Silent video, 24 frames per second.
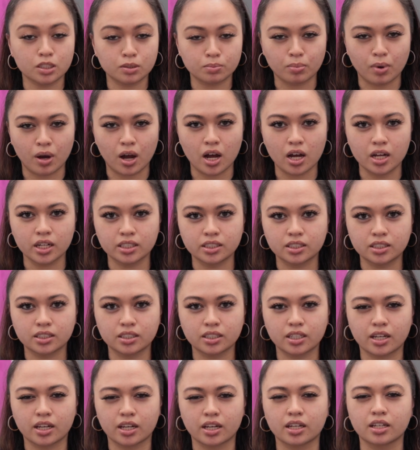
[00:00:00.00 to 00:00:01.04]
spots
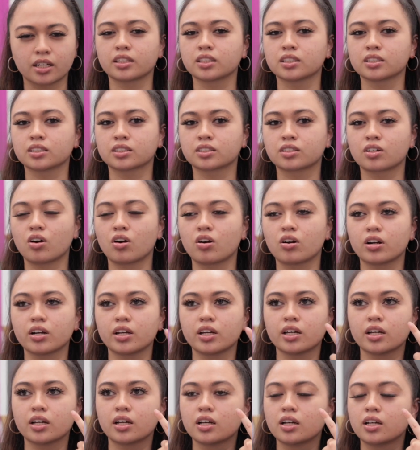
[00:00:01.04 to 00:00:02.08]
and the
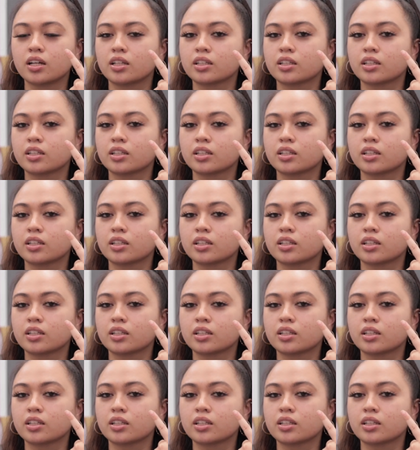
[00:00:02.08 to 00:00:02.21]
scarring